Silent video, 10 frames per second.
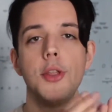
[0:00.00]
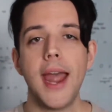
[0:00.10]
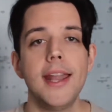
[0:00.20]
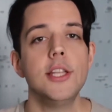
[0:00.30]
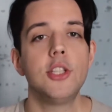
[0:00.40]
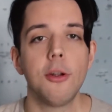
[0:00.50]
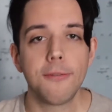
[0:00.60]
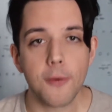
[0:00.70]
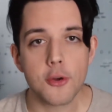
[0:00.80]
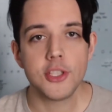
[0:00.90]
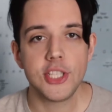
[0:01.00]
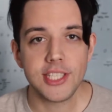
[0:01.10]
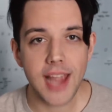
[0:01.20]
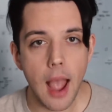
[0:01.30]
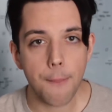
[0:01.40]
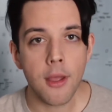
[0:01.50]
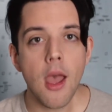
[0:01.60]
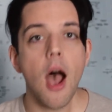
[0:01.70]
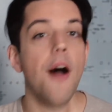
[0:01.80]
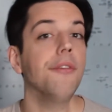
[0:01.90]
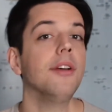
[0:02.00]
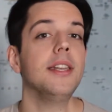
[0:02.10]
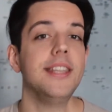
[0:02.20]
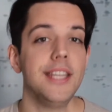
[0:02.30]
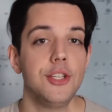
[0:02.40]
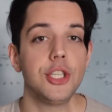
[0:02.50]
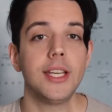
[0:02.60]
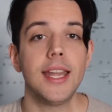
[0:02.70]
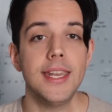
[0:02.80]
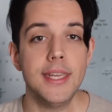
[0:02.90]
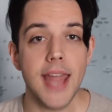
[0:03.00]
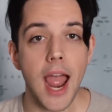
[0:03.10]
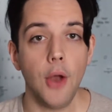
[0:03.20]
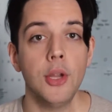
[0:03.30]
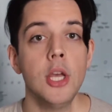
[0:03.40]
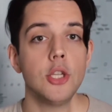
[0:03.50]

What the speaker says: That is your first step of niching down.